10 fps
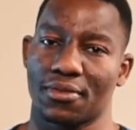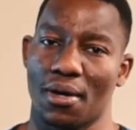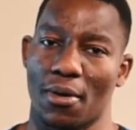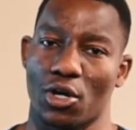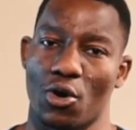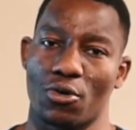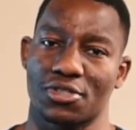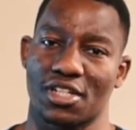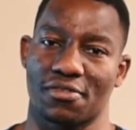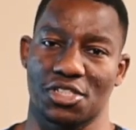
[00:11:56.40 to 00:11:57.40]
and my goals,
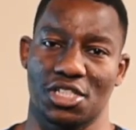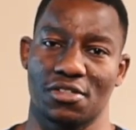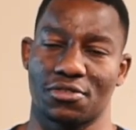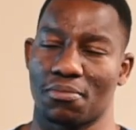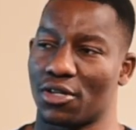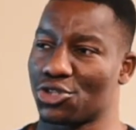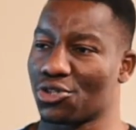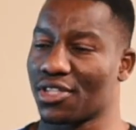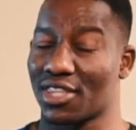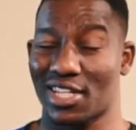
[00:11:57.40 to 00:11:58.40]
and I've achieved majority
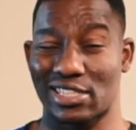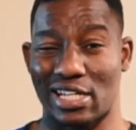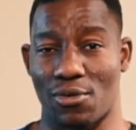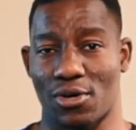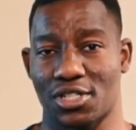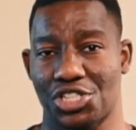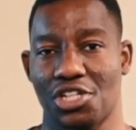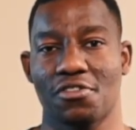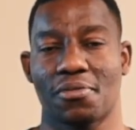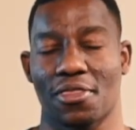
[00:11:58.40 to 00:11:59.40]
of the things that I want to
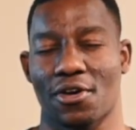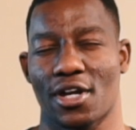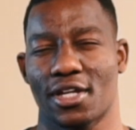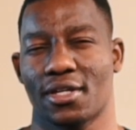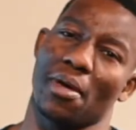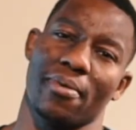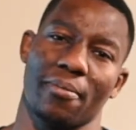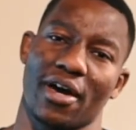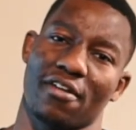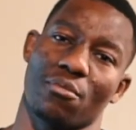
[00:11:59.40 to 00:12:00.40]
achieve by 30. Maybe I
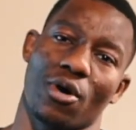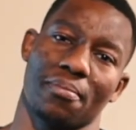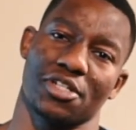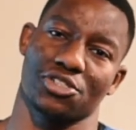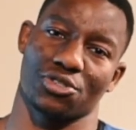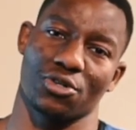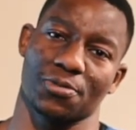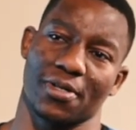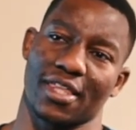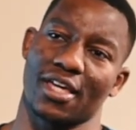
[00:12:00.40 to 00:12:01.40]
might have more ambitious goals
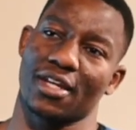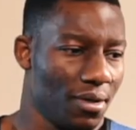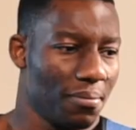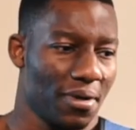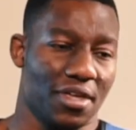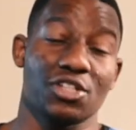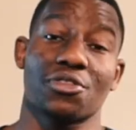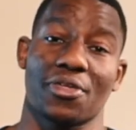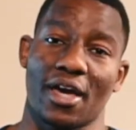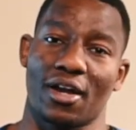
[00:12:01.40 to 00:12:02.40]
by then. By the age of
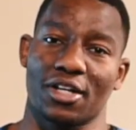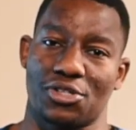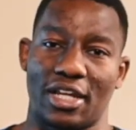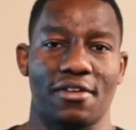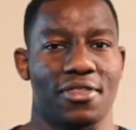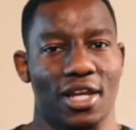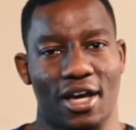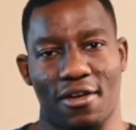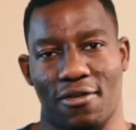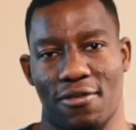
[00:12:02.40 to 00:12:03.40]
30, I like to live the
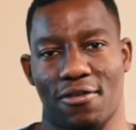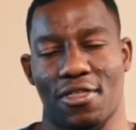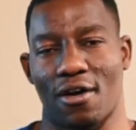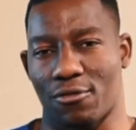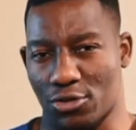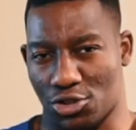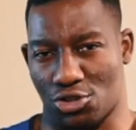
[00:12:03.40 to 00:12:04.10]
life that I've always